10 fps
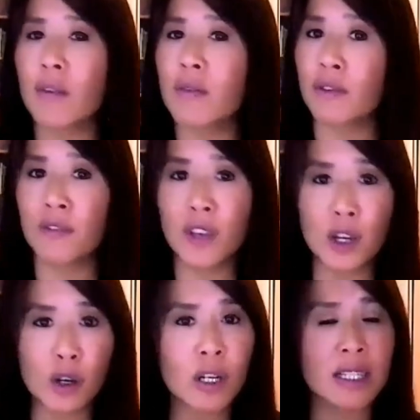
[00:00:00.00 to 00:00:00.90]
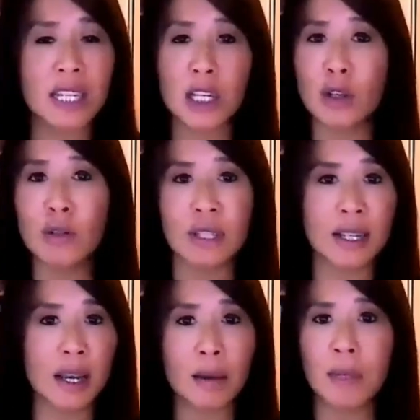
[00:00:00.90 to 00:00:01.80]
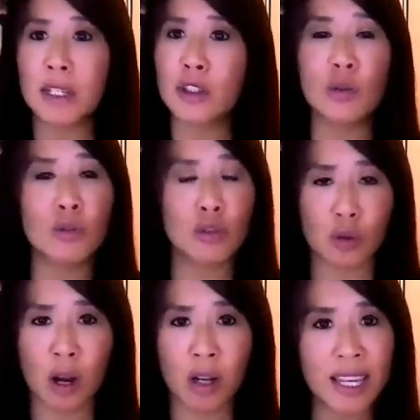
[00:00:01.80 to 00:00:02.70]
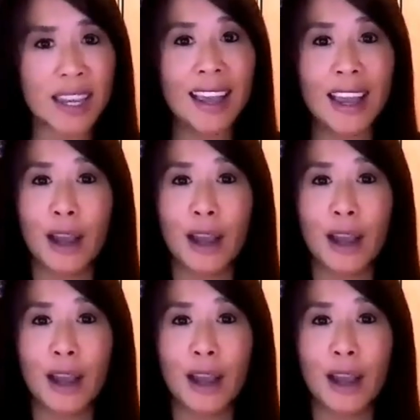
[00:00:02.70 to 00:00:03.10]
If the fear continues to come in too strongly,